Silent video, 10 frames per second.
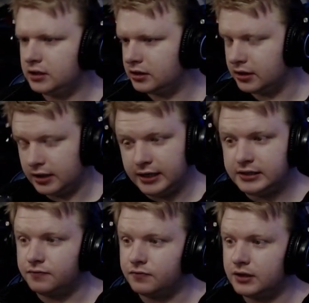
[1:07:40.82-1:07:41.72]
That's
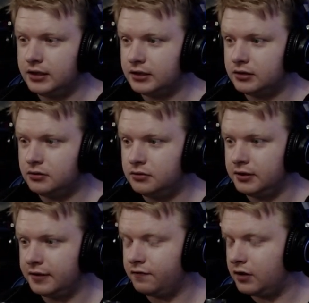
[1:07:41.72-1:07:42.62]
some really cool
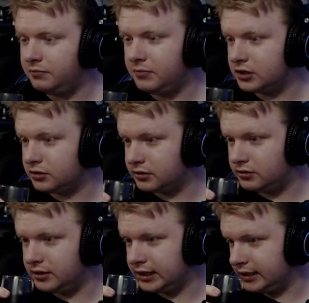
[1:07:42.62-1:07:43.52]
environmental
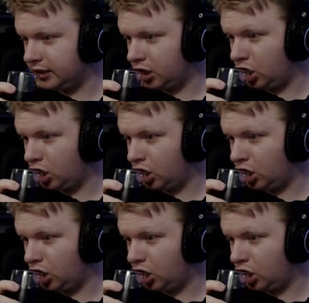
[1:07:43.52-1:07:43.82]
storytelling